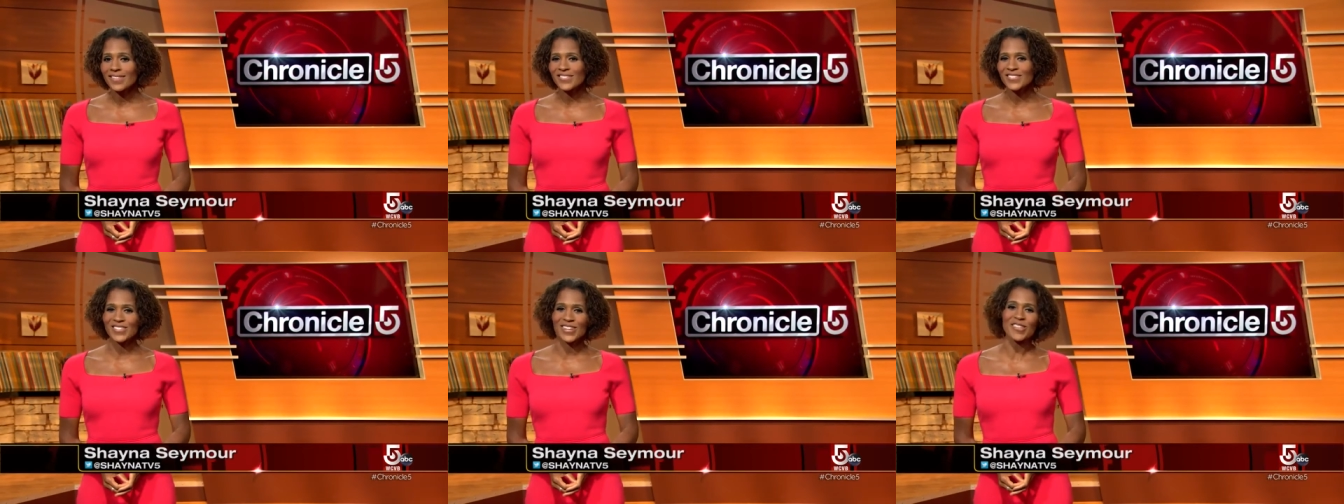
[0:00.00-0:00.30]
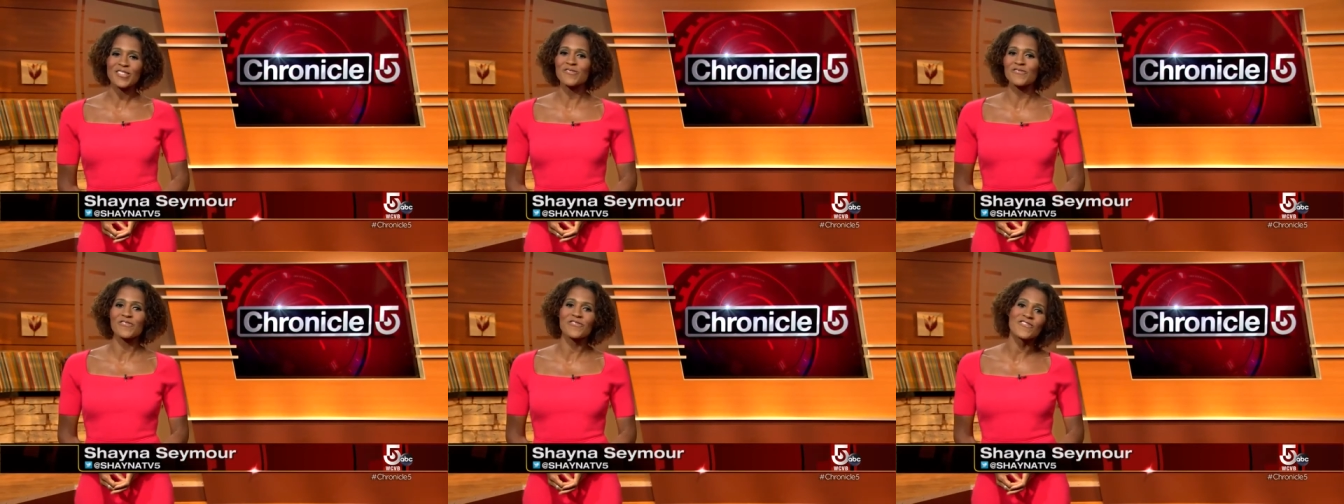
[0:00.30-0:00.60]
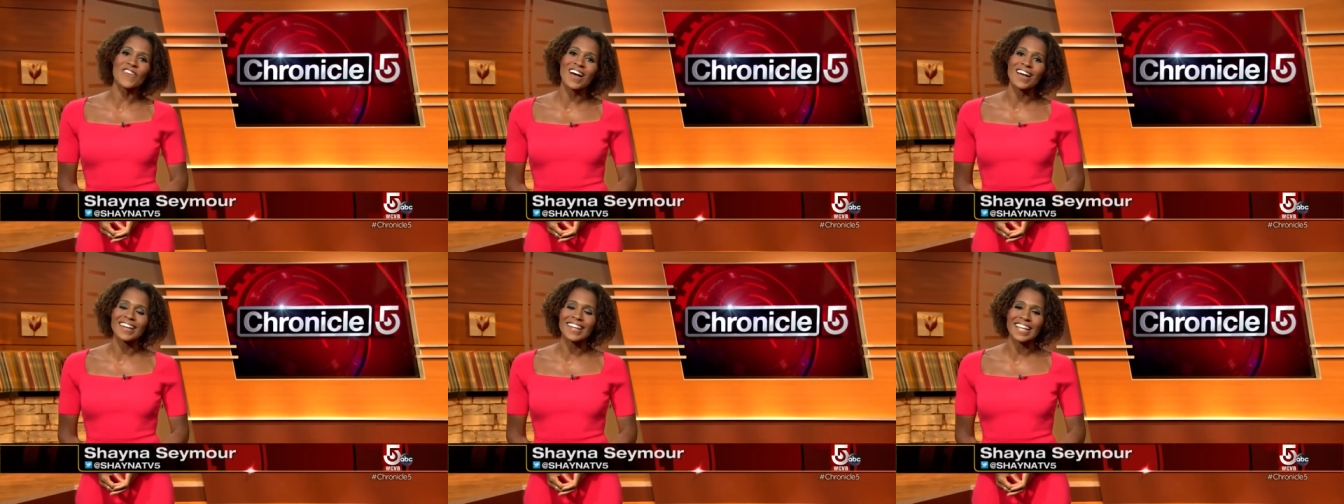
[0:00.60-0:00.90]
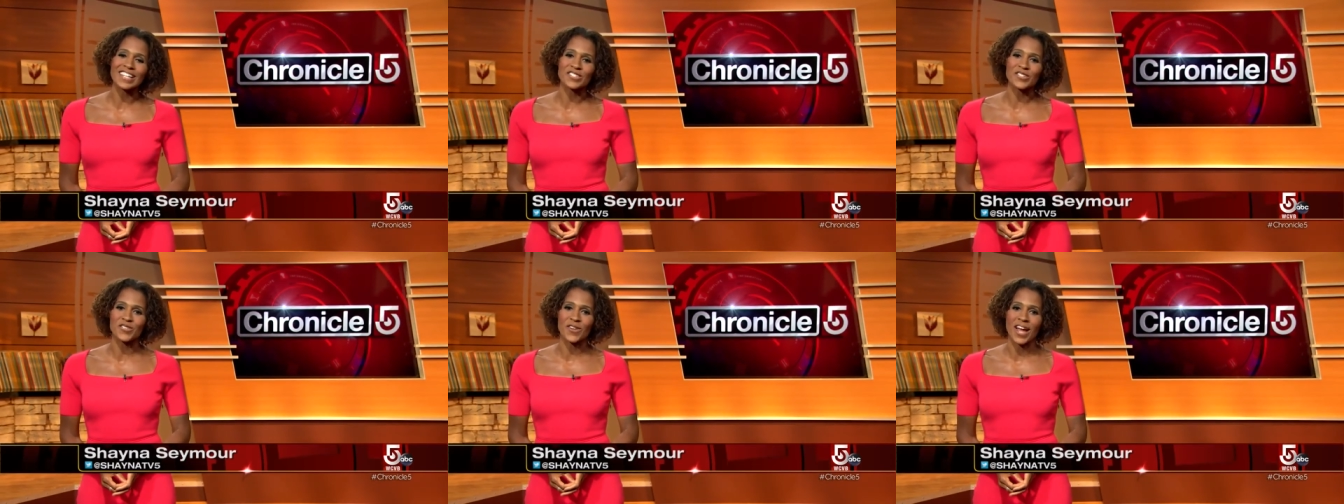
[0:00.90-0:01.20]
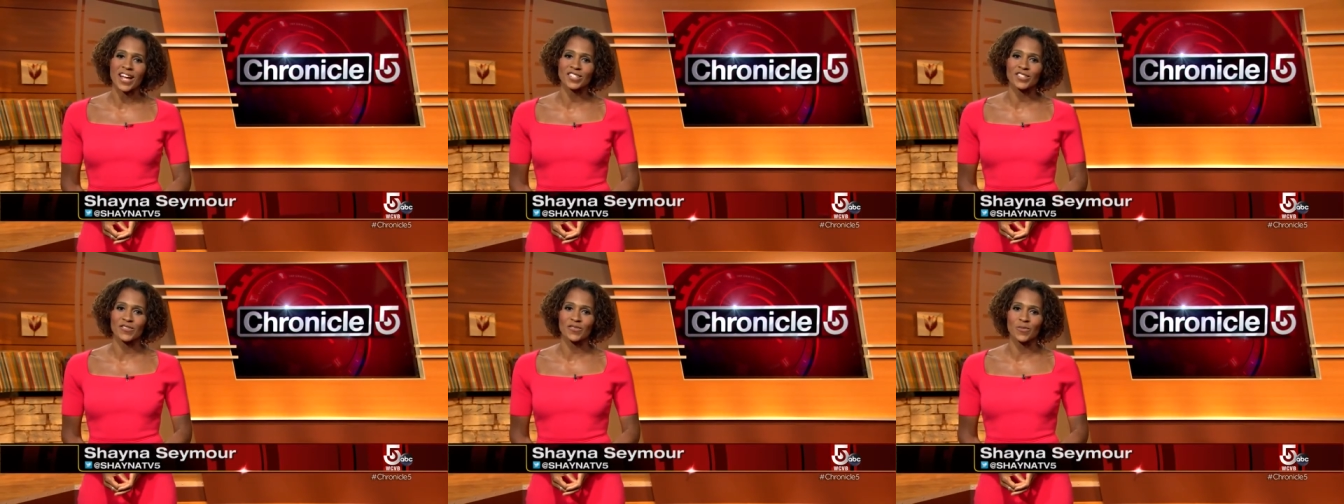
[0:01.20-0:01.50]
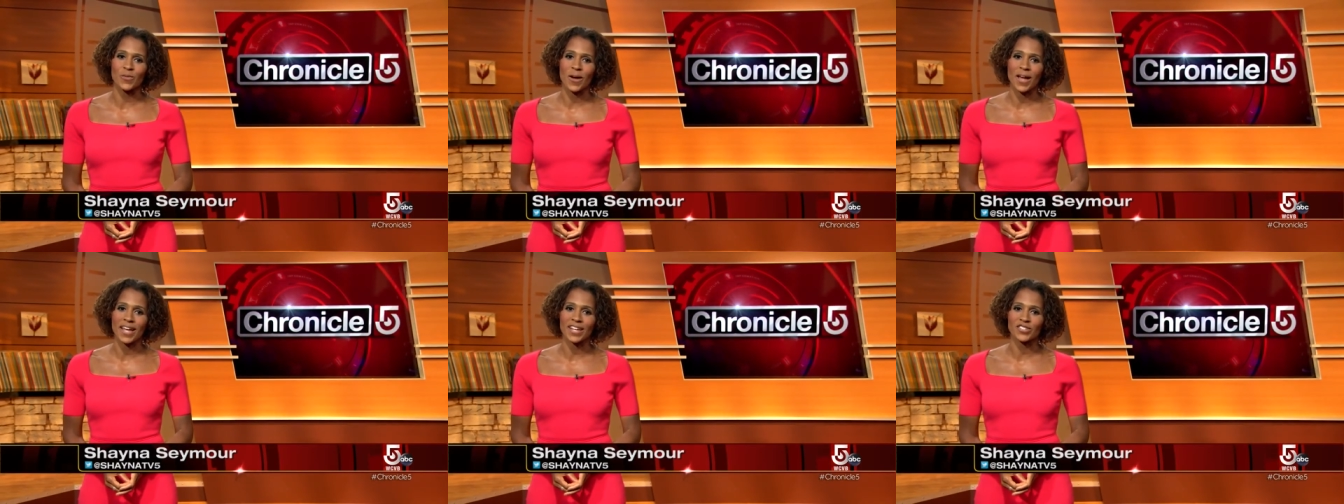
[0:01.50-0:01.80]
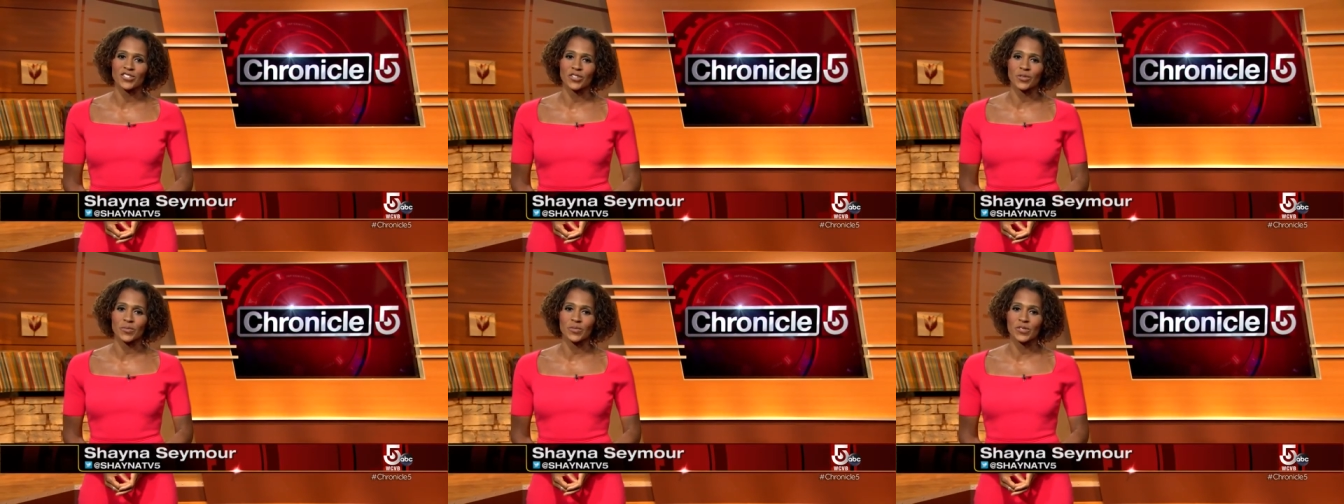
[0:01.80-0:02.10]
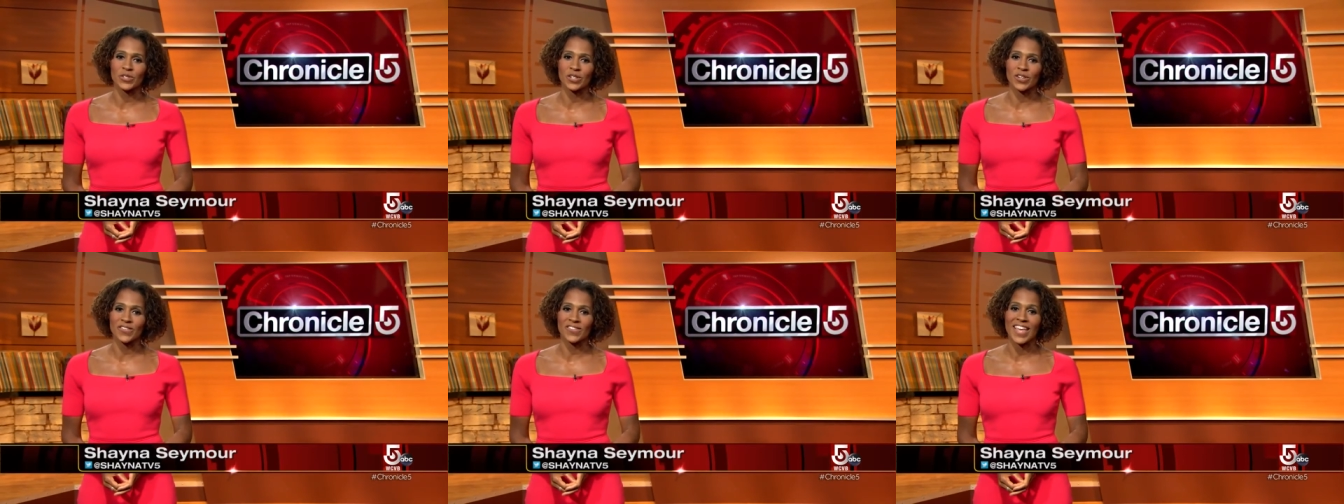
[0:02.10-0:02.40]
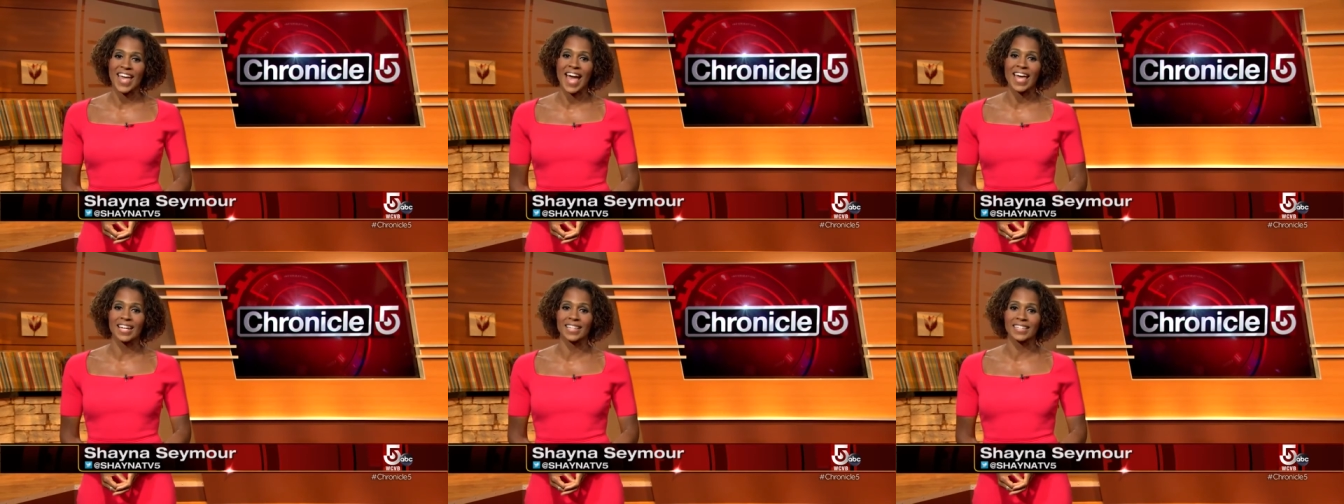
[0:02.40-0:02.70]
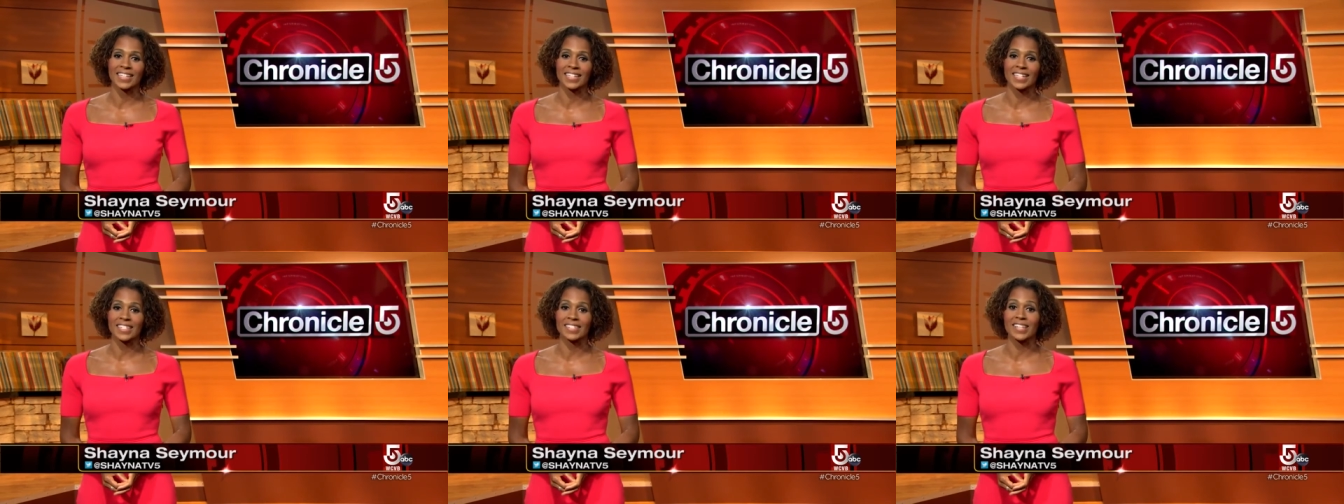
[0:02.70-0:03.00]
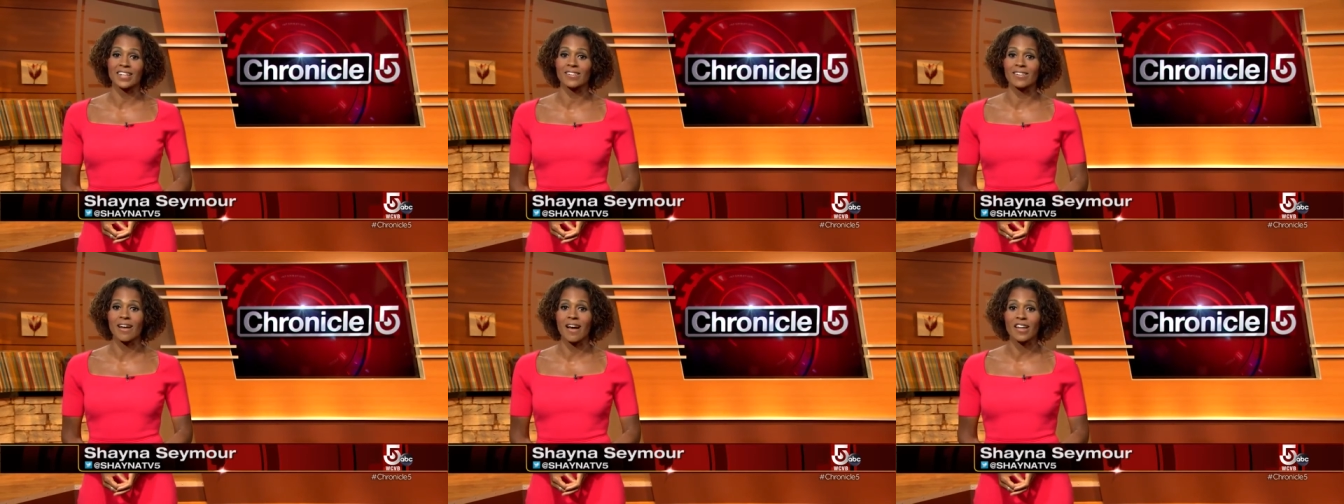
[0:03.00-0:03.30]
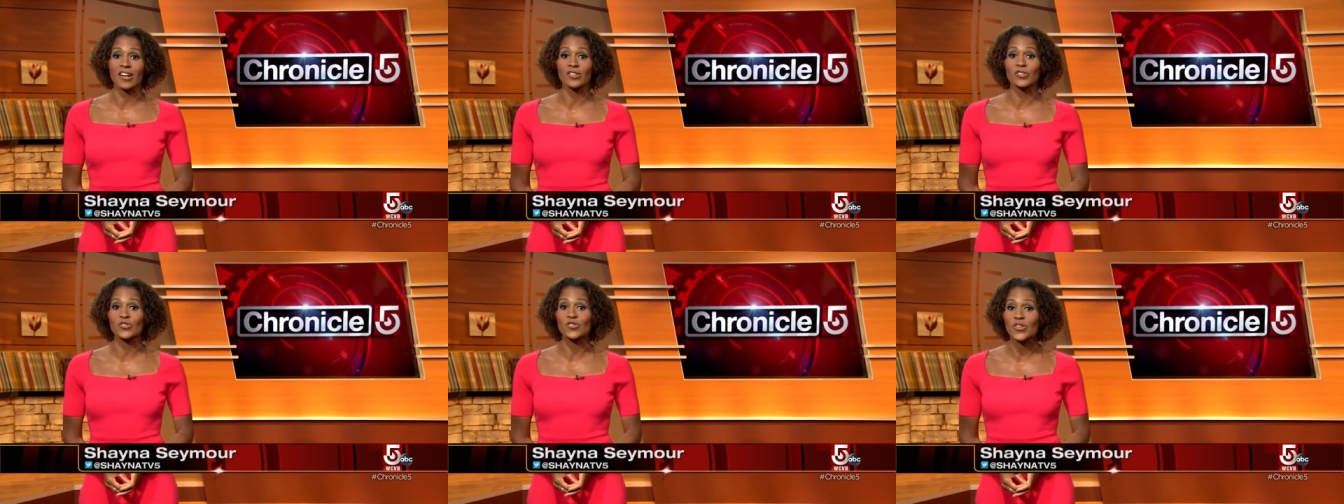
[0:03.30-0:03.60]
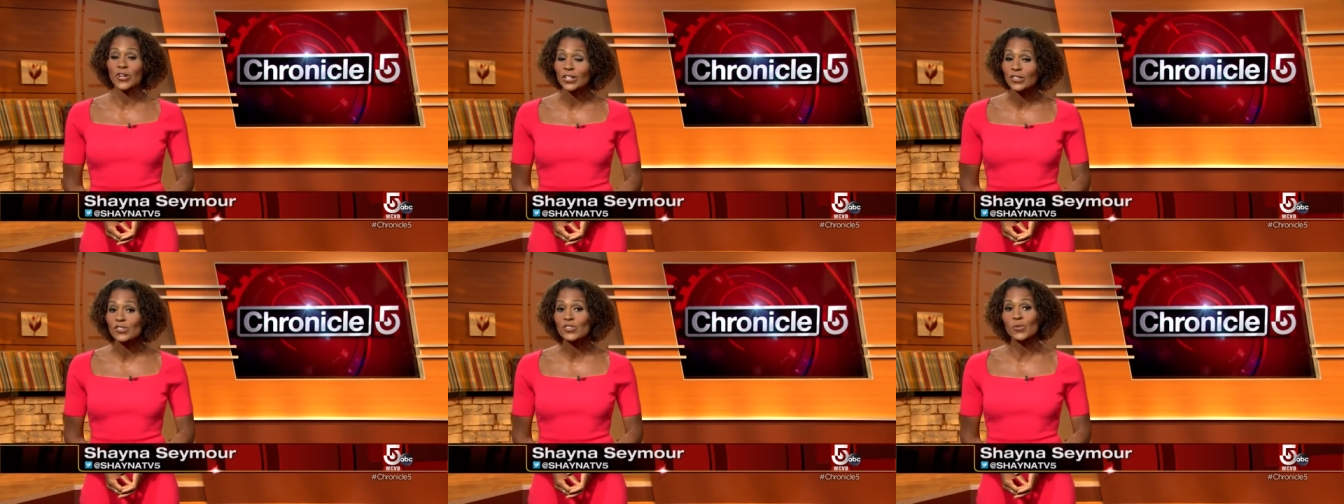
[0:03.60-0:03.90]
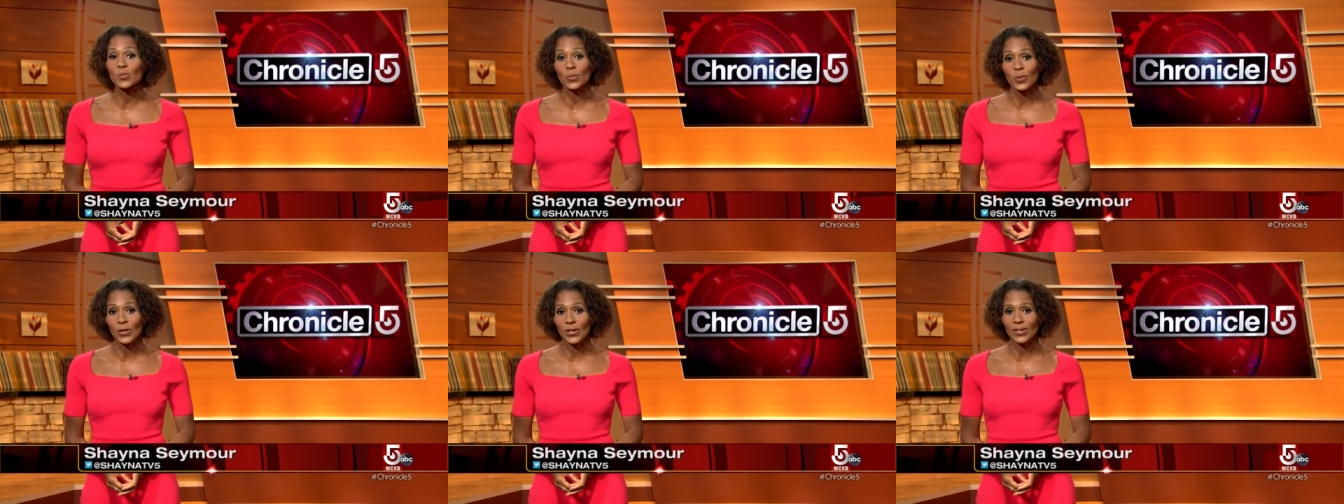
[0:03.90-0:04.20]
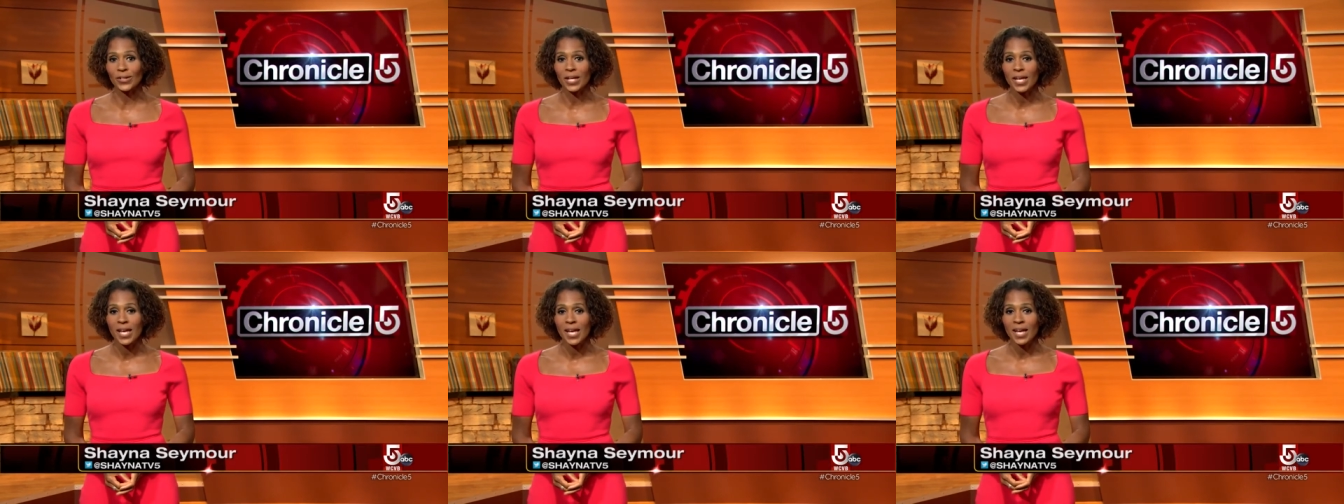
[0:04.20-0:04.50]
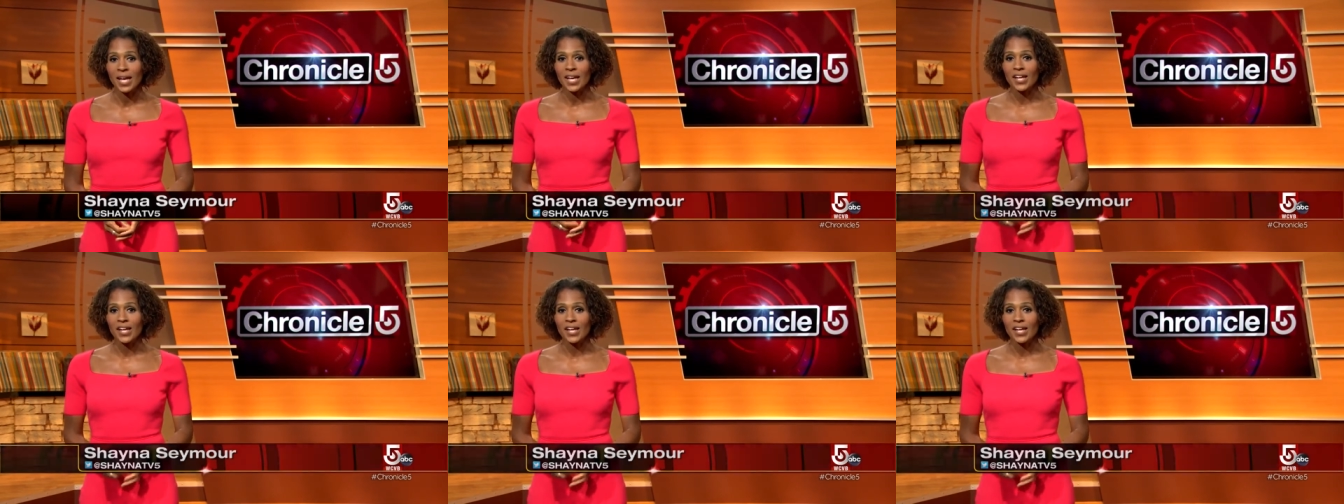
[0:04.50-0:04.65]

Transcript: there's another fun interactive way to observe Catalina Delgado Trunk's work.